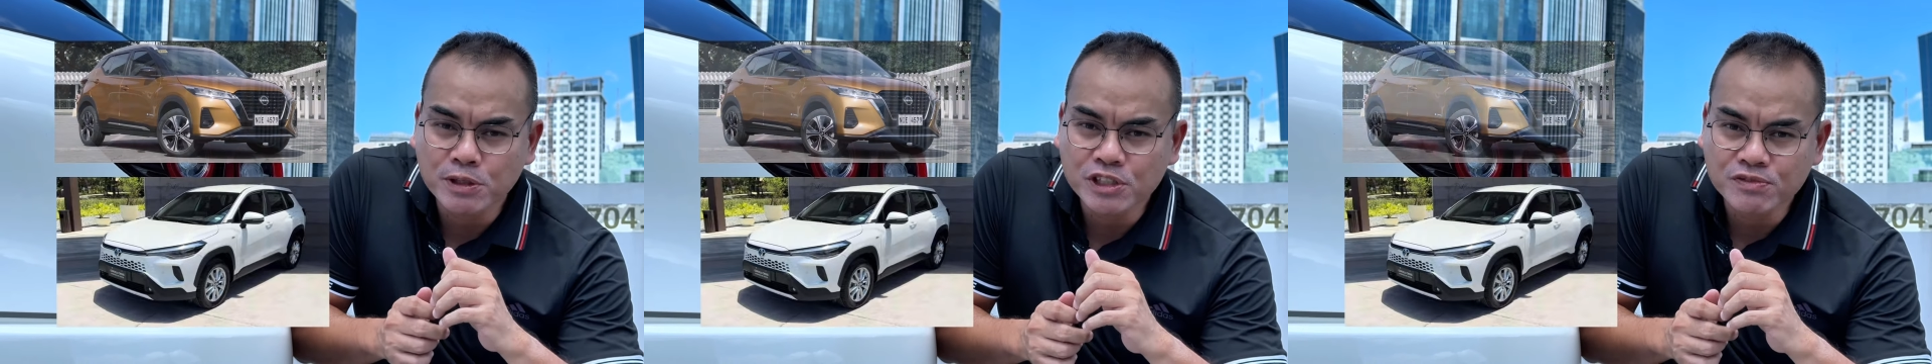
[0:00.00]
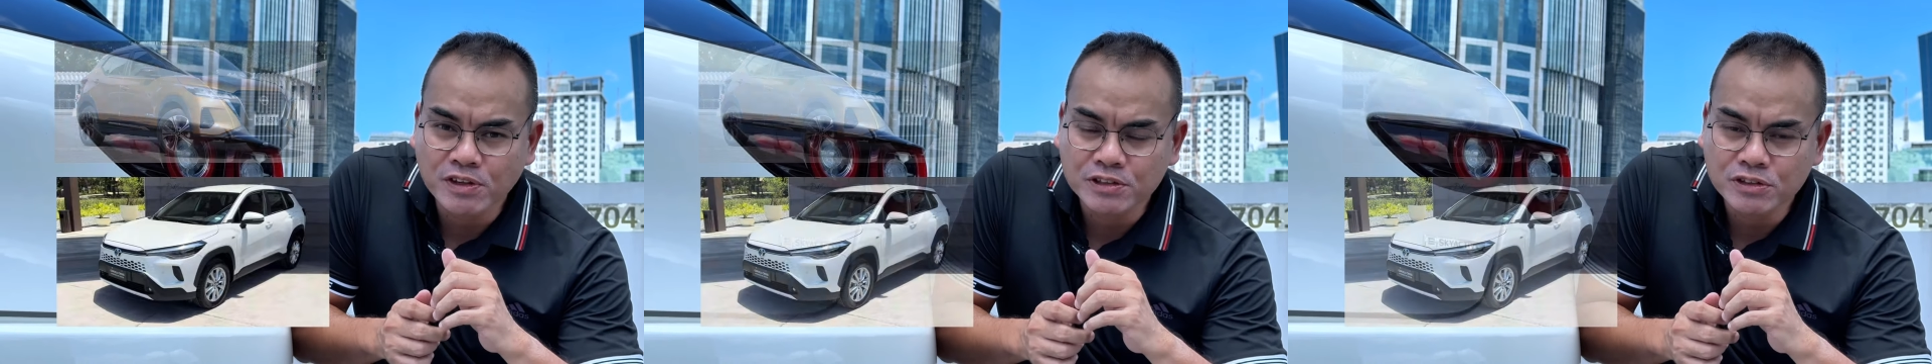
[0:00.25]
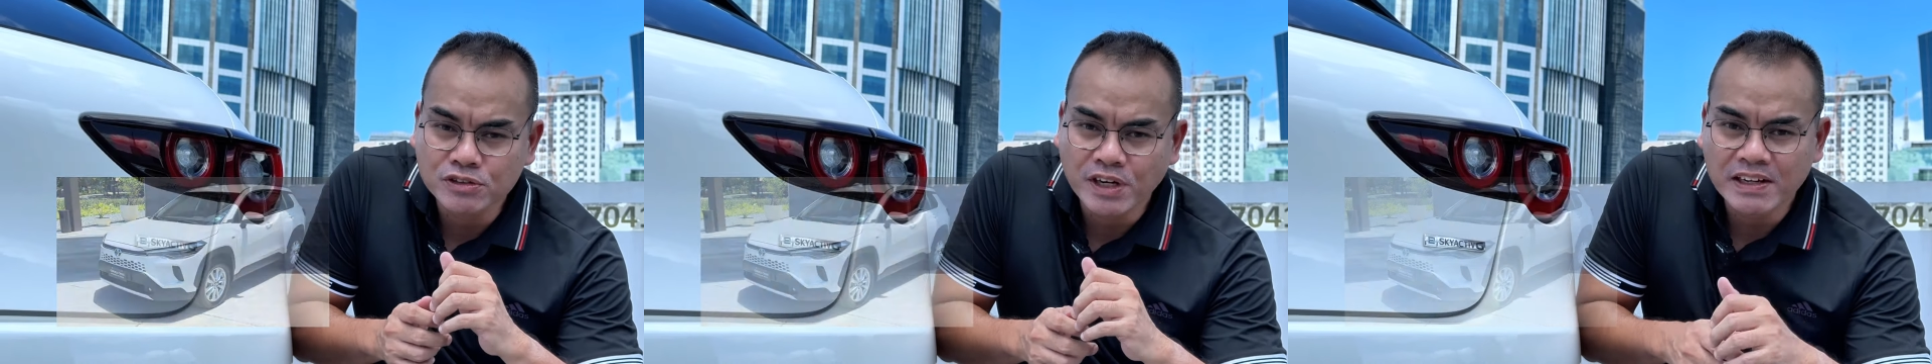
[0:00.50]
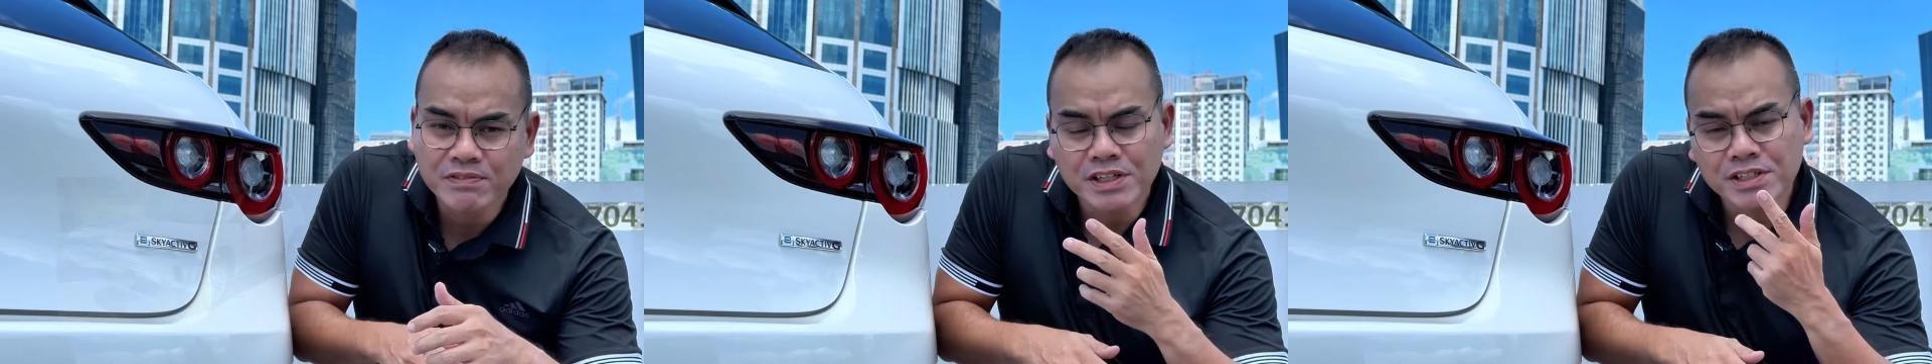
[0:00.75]
much fun to
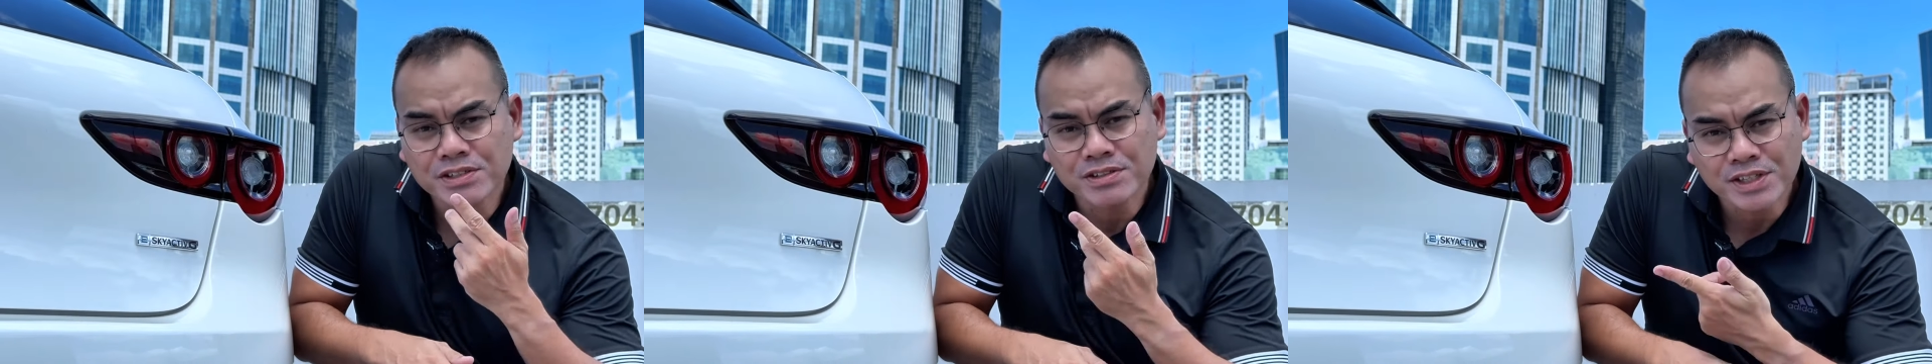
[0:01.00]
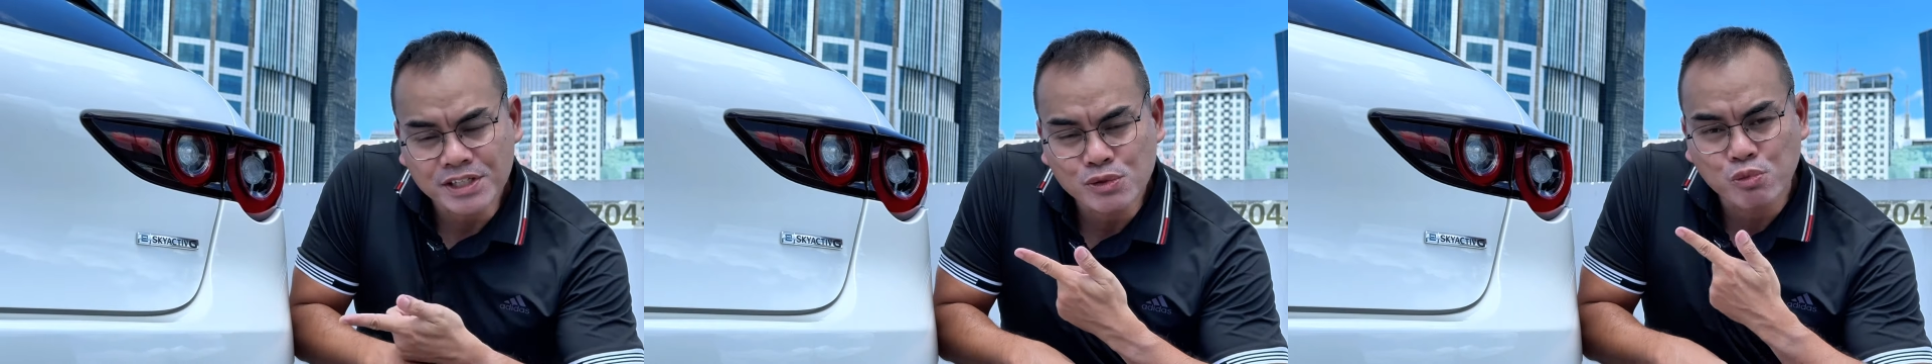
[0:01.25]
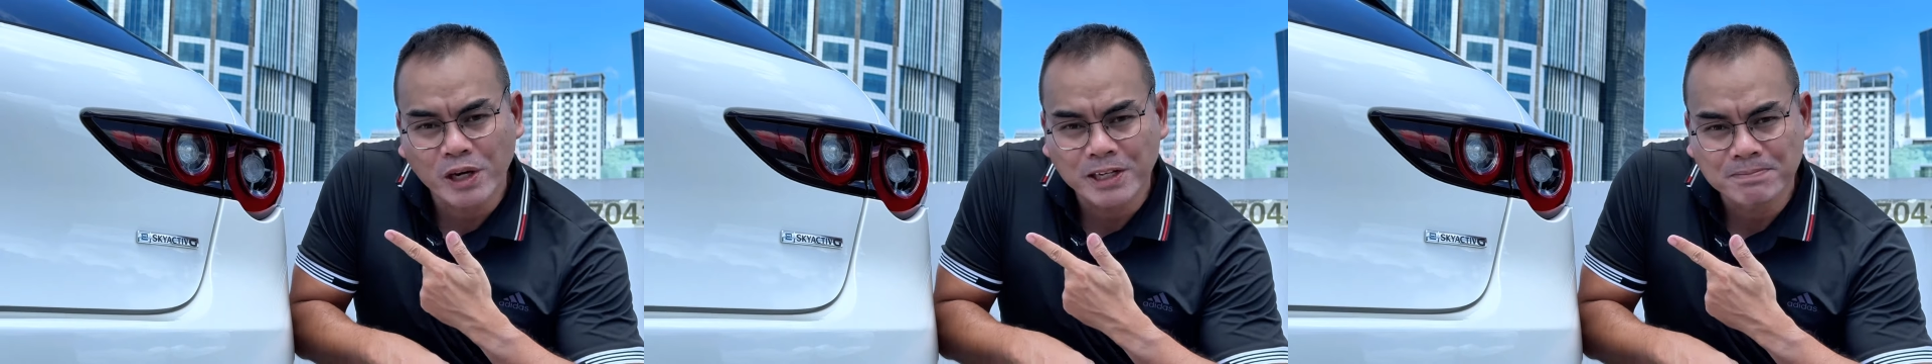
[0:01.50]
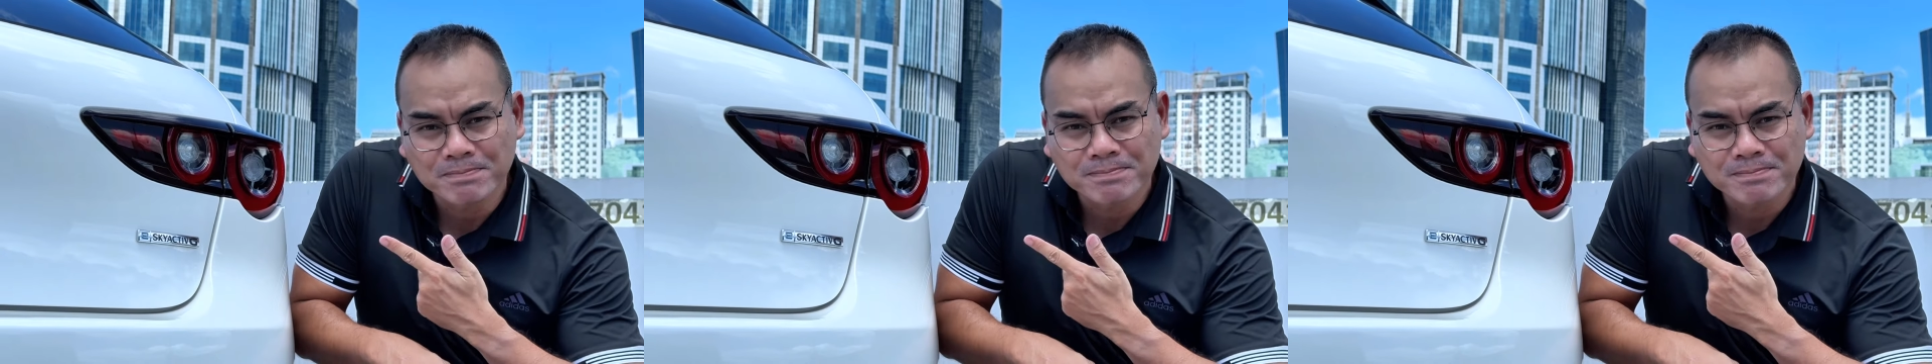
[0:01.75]
drive as this one.